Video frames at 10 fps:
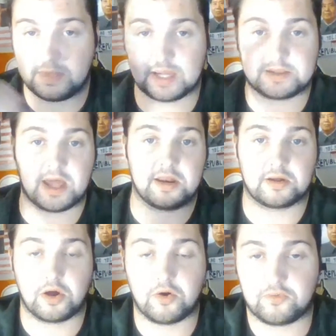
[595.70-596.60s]
make
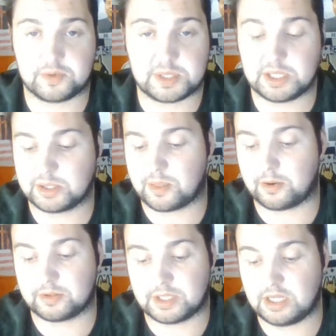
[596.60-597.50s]
that a go for season
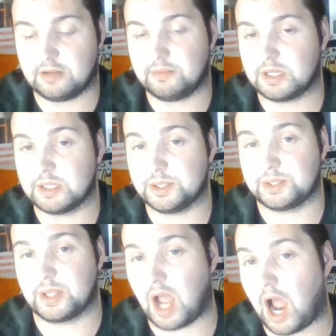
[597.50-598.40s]
13,
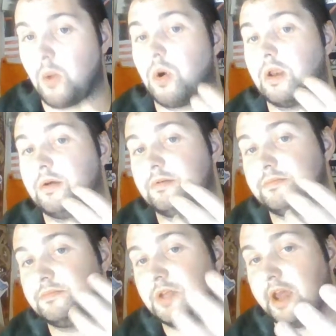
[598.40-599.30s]
because I
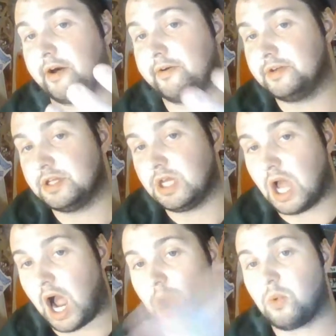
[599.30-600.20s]
want
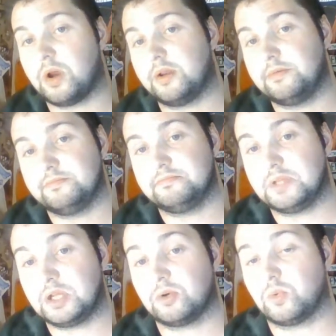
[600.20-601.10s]
to
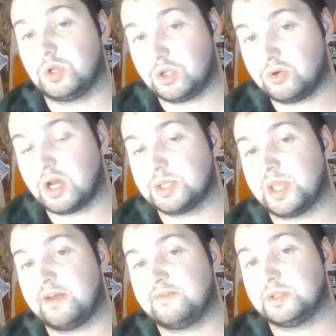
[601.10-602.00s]
hear what you
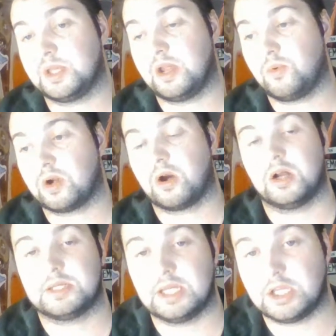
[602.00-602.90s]
guys have to say, what
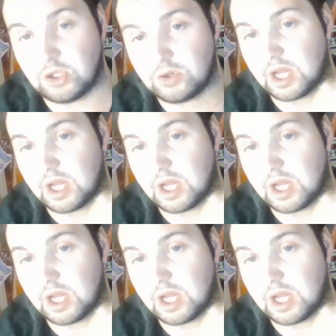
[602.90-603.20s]
content you